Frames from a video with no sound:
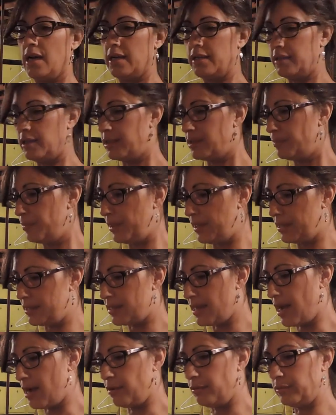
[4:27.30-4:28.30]
cut this
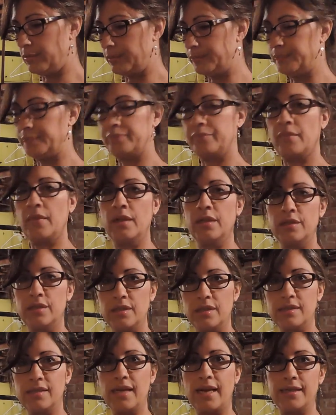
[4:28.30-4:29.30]
piece out
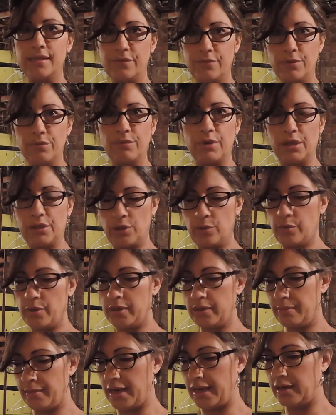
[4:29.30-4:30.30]
to the size of the rug you
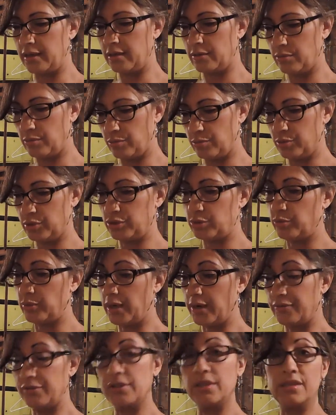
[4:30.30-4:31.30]
want to make,
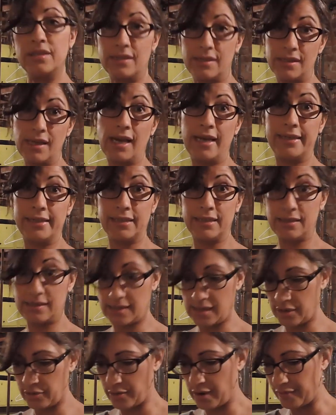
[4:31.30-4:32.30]
whatever the design
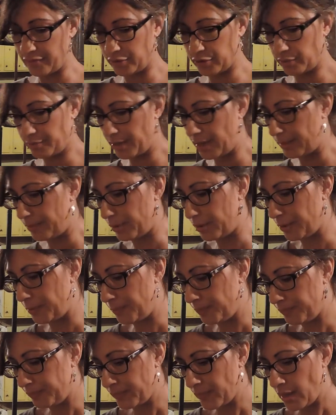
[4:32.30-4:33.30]
is that you have on your
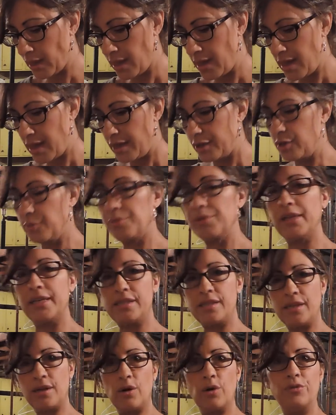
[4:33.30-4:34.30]
paper. You
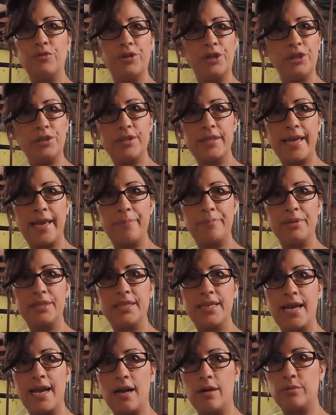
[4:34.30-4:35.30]
place it over it, you tape
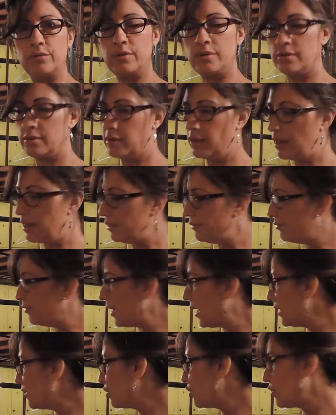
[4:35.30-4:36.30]
it down on a
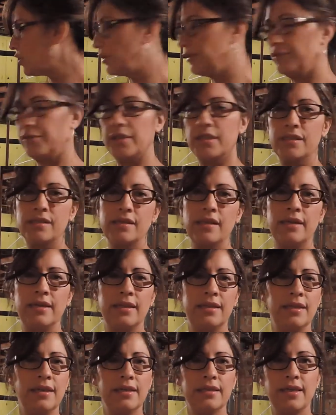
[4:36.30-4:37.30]
flat surface.
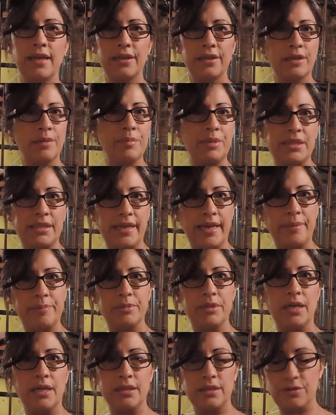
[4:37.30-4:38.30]
Anything that can be
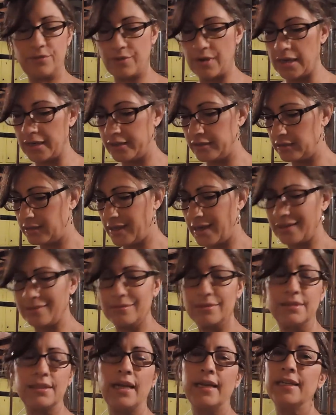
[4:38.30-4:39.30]
taped on is fine.
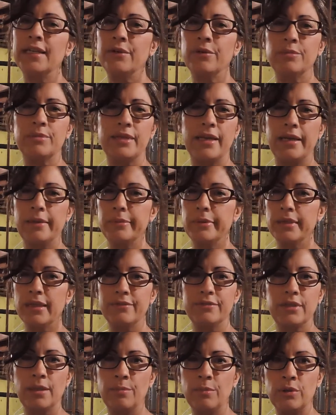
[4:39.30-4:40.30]
Dining room
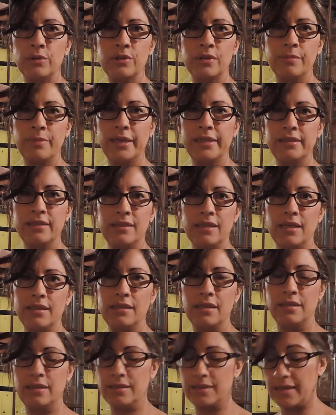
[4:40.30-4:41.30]
table. I've done most of my
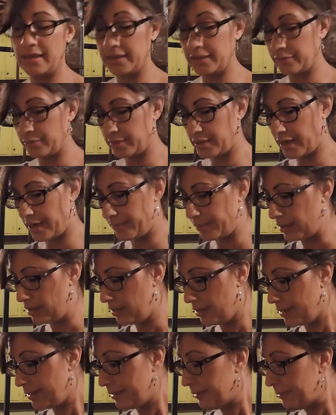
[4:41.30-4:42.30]
designs on the dining room table.